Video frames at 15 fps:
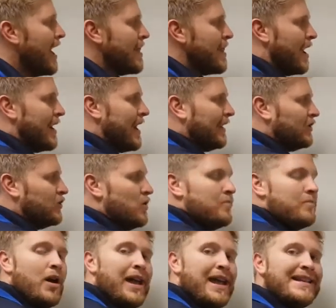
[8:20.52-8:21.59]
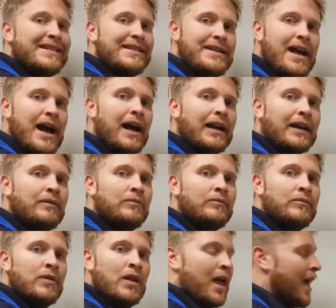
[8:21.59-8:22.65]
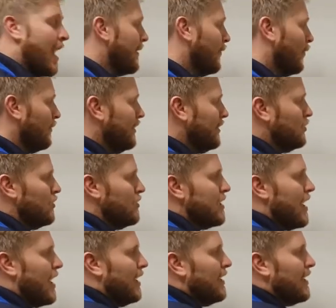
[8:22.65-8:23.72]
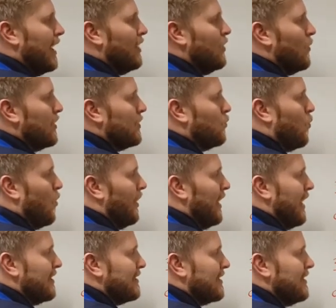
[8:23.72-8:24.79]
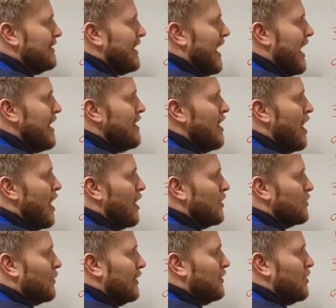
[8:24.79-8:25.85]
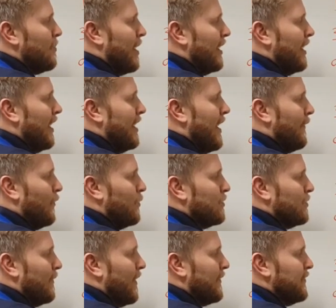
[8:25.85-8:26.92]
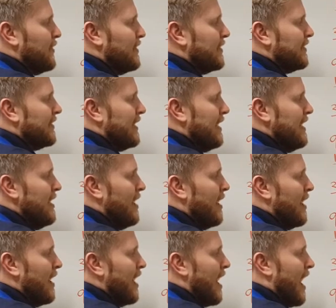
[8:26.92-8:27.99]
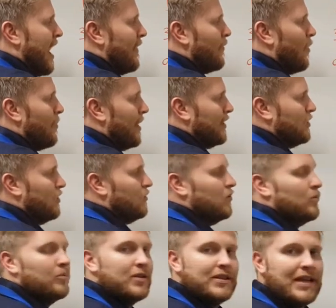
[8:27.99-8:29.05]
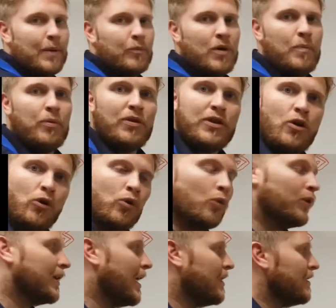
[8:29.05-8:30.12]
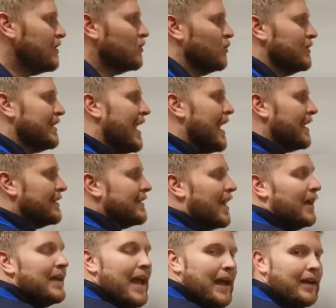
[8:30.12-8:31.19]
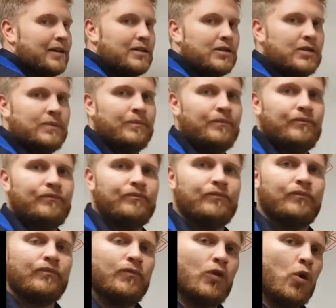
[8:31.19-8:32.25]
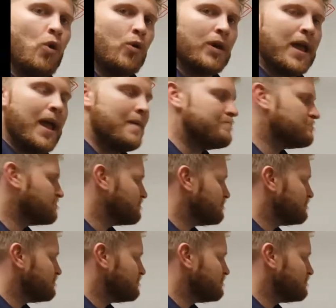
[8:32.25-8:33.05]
Now, next number is 9. I've already done 9. I know it's 1 less than 10, so I do my 9 afterwards. So as you can see, I've got my two numbers separate, but they all go together, so it's XIX. Okay?